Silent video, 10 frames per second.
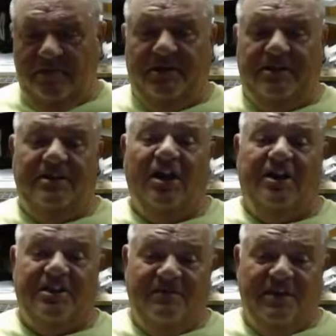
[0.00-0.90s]
But no,
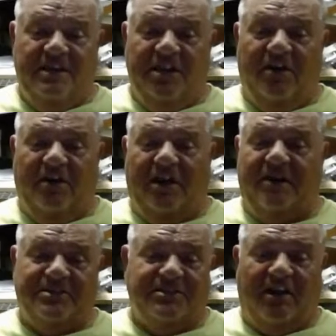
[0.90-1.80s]
in the video, I
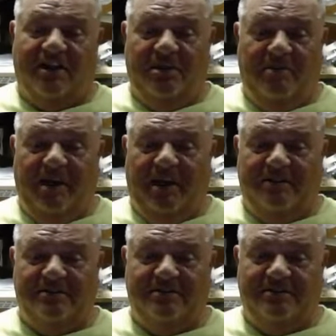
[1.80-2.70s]
was talking
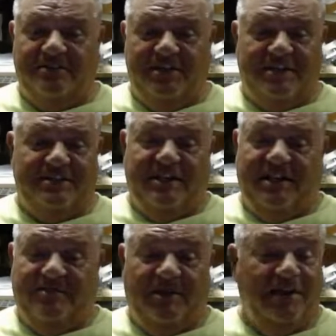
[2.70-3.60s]
about Jet
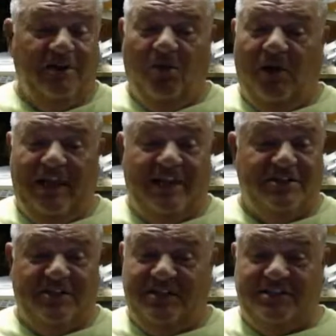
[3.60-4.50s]
Jam. And I don't know why I had
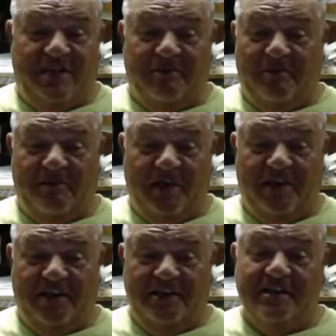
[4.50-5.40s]
Jet Jam on my
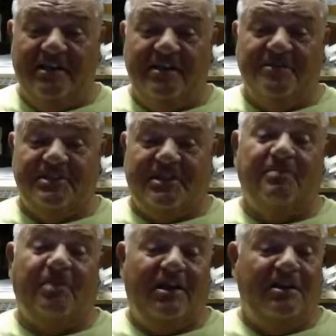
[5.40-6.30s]
mind. It was at the
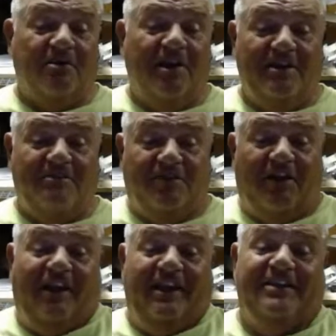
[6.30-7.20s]
Pilot Ryan
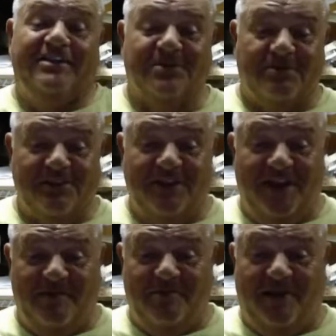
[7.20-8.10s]
Fly-In is where the
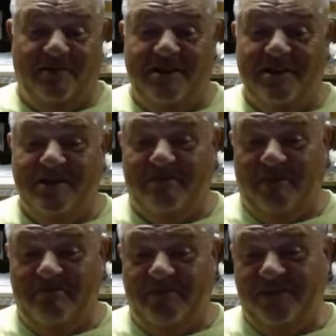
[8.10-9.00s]
guy bought
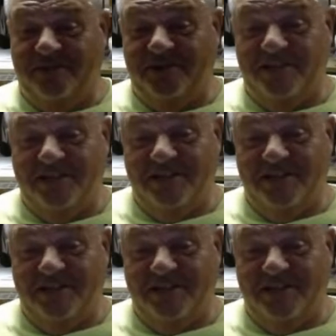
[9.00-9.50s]
Bigfoot.